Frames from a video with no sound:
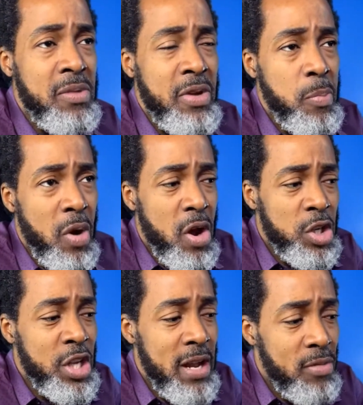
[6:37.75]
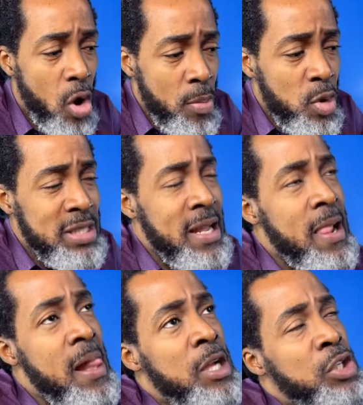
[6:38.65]
for the production of hormones.
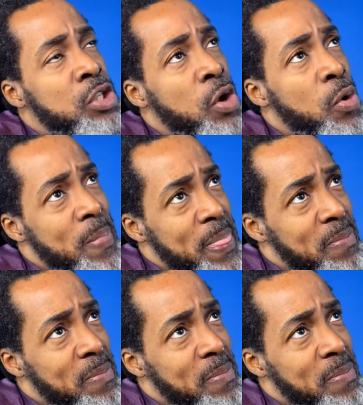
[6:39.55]
So